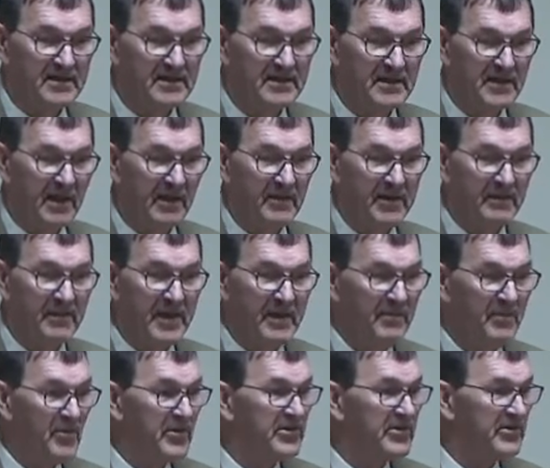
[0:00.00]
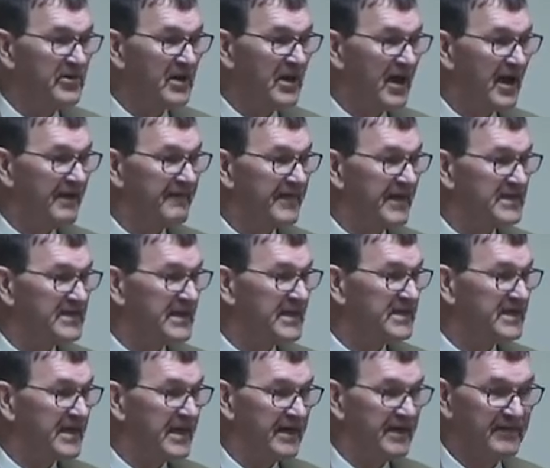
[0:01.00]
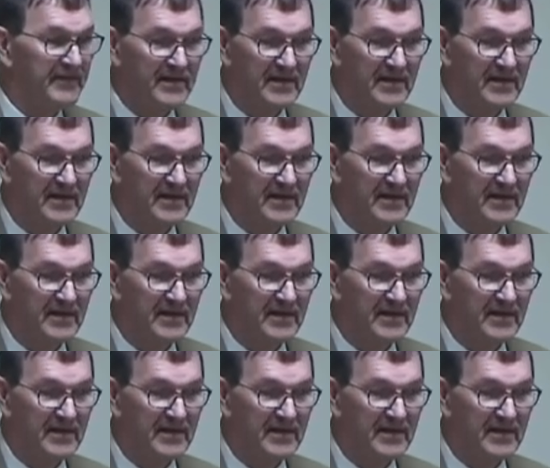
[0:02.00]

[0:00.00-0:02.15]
how many people in your life has he saved?